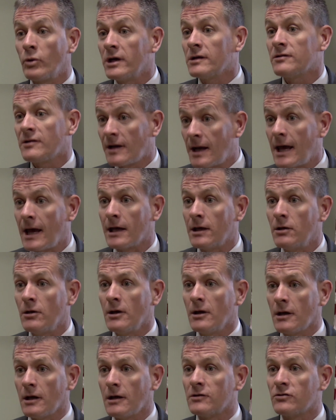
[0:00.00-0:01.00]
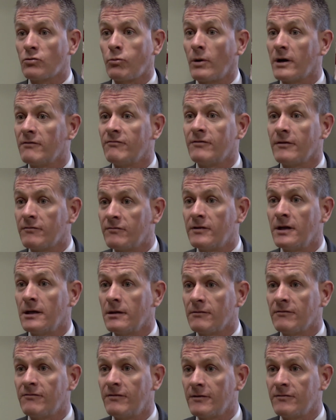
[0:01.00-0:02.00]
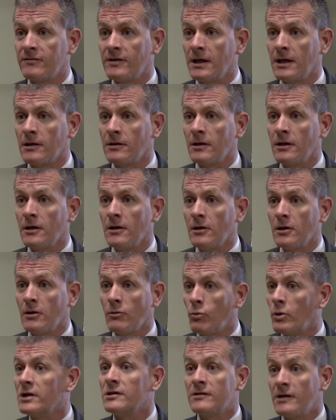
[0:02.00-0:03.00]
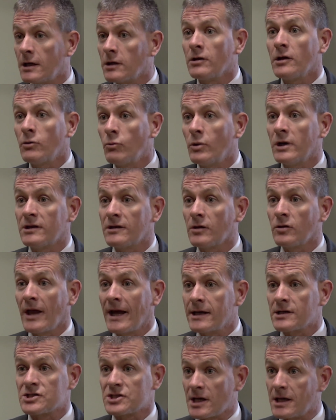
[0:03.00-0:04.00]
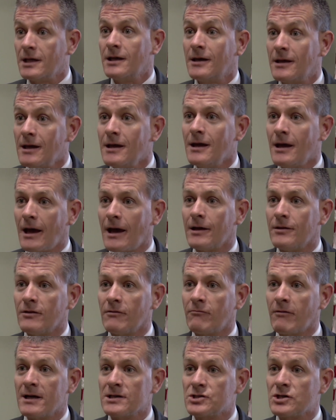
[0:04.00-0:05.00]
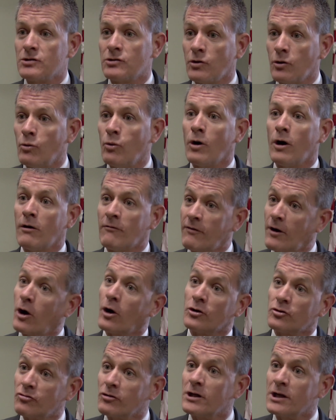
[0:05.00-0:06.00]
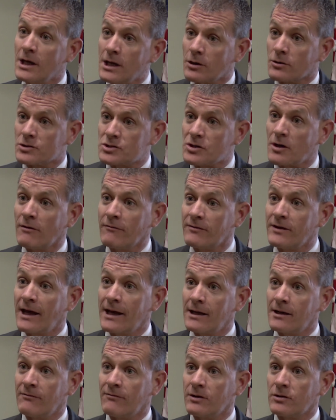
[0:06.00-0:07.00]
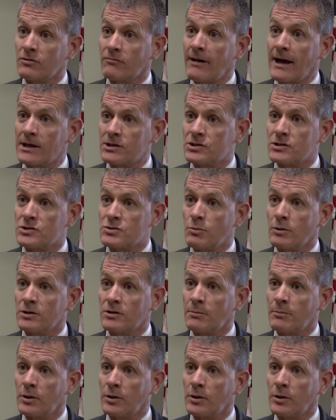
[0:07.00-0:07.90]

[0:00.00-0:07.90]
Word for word: we're today, in twenty fifteen, we're dealing with the legacy and the residue of one hundred years of negative interactions with the